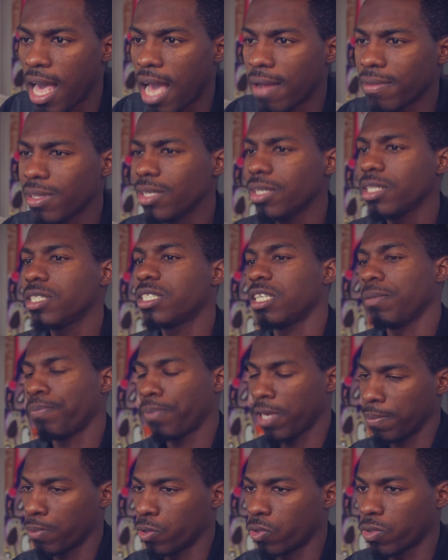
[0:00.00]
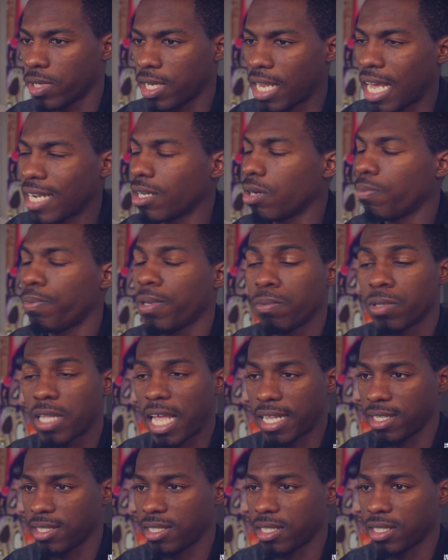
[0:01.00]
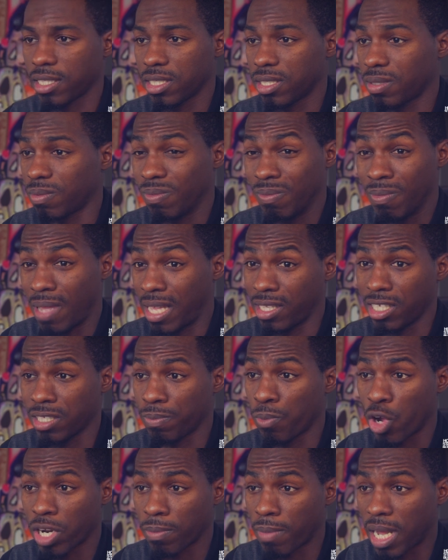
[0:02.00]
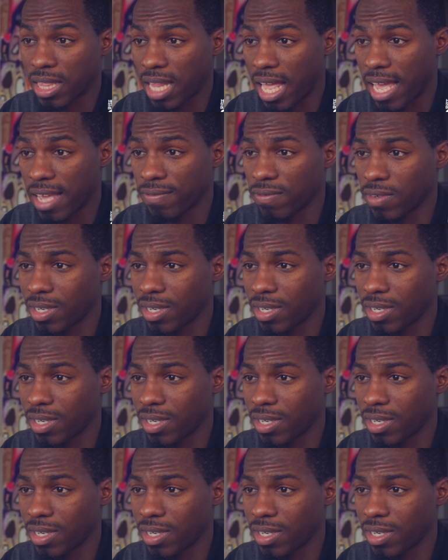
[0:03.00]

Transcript: I've literally seen people, and I know people like this at this at this point in my life,